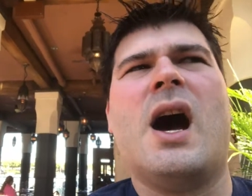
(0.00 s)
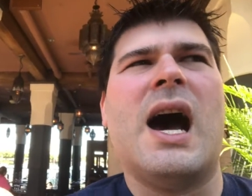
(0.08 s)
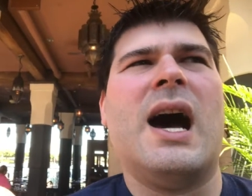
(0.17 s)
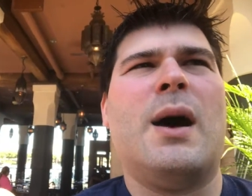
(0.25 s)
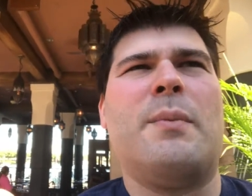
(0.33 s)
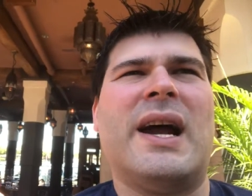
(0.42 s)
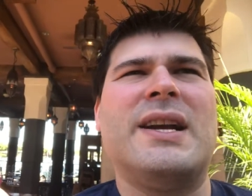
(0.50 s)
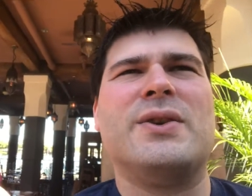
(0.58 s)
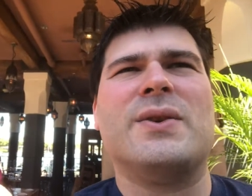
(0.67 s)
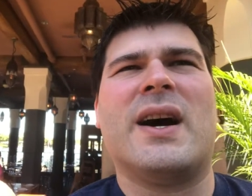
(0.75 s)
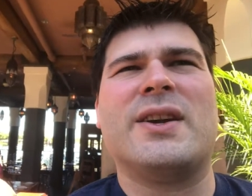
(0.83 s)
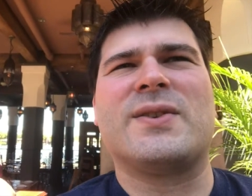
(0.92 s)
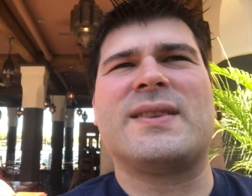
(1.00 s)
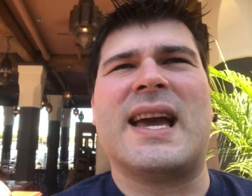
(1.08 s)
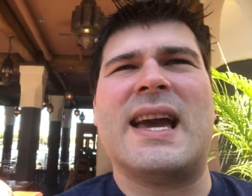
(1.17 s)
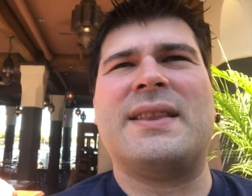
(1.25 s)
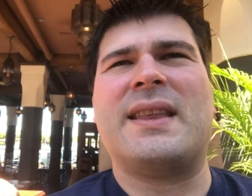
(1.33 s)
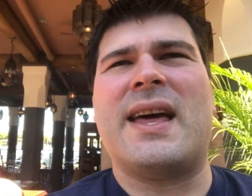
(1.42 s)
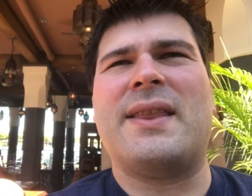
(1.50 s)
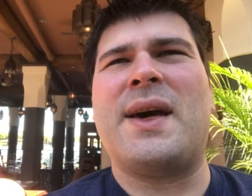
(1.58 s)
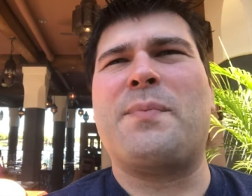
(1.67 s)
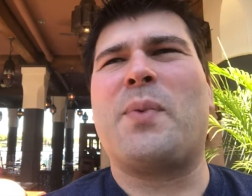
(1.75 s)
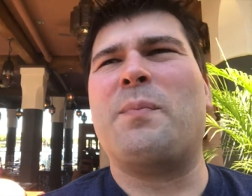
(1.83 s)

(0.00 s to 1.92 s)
um, but I do understand that that